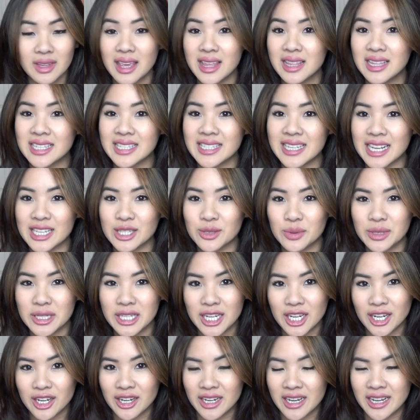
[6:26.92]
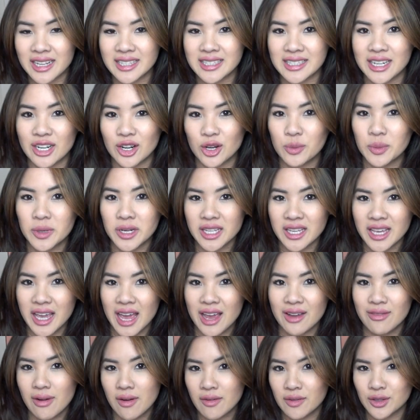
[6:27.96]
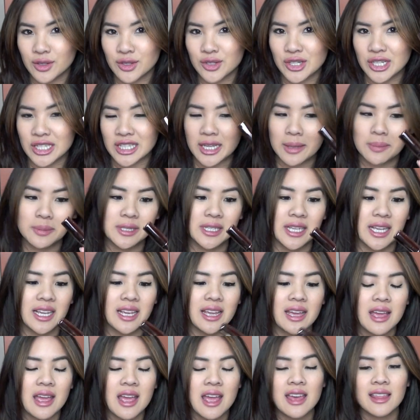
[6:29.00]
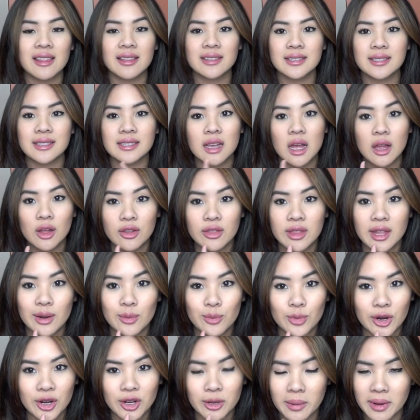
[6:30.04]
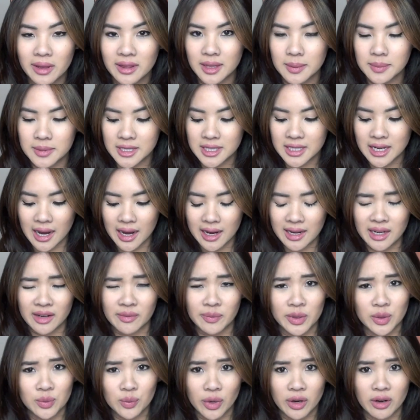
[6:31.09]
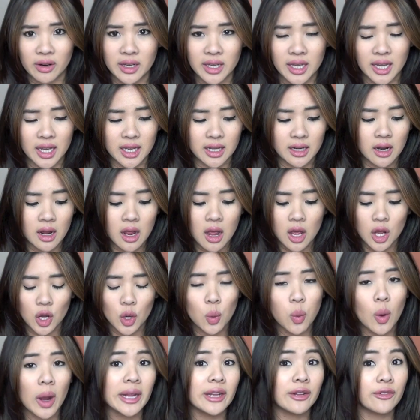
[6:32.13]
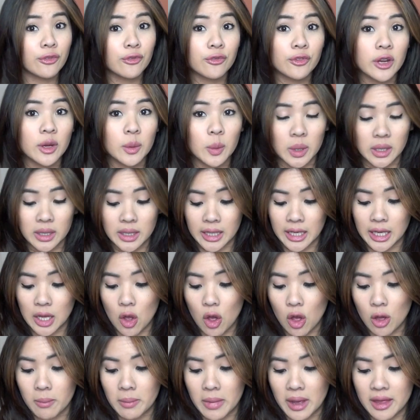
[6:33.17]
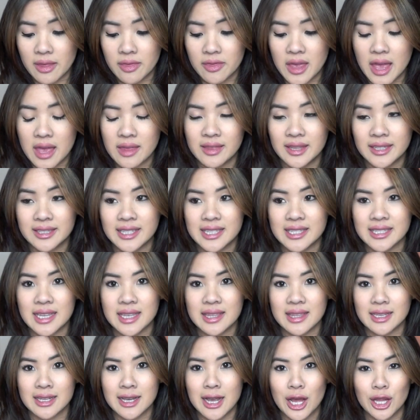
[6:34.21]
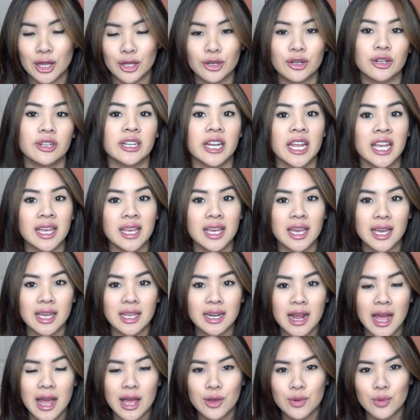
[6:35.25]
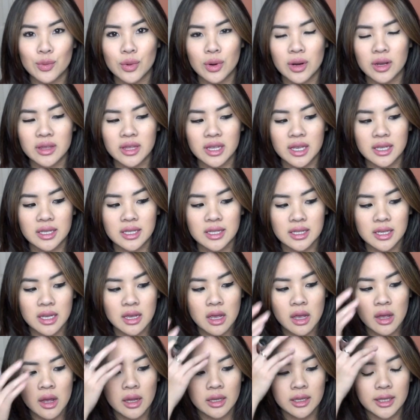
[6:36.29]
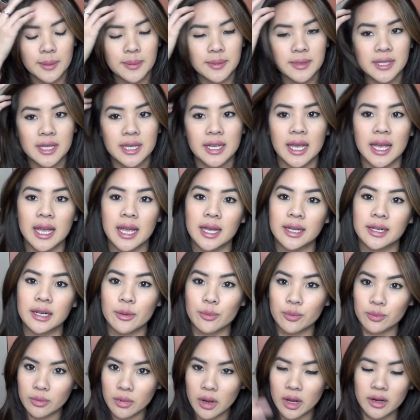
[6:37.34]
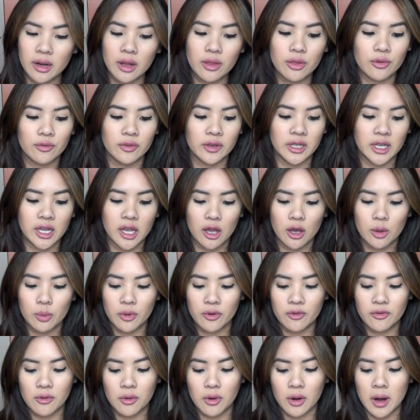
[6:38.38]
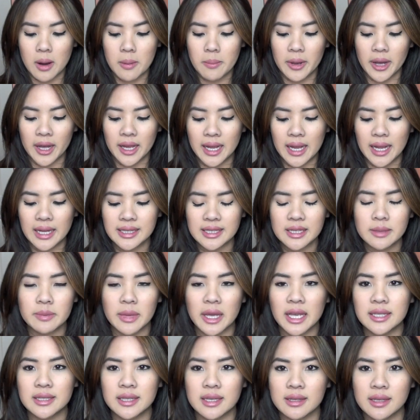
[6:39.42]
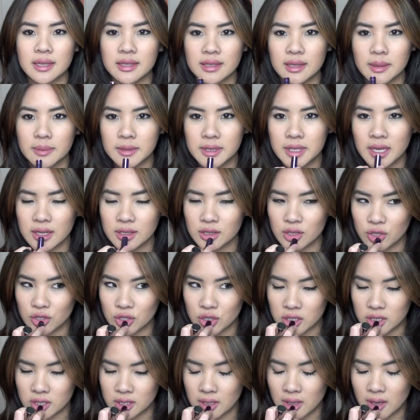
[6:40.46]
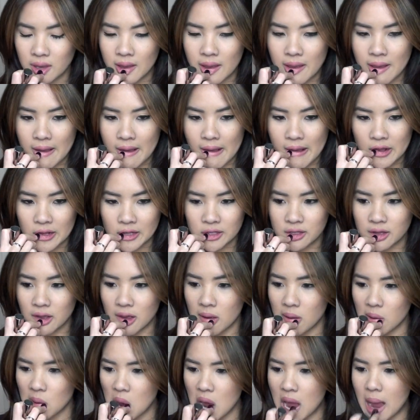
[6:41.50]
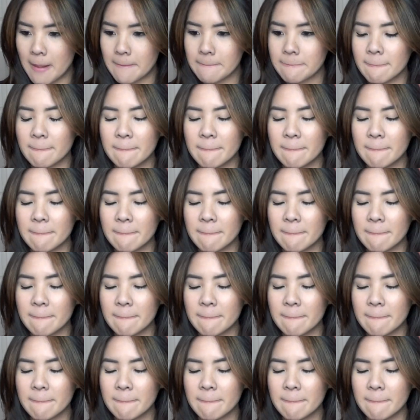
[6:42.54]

this next one here is an Urban Decay Revolution lipstick. This is the color that I'm wearing on my lips today, and I've been wearing it quite frequently all month, and this is in the color Naked. I wore this lipstick in another video before, but it's amazing. These lipsticks are just so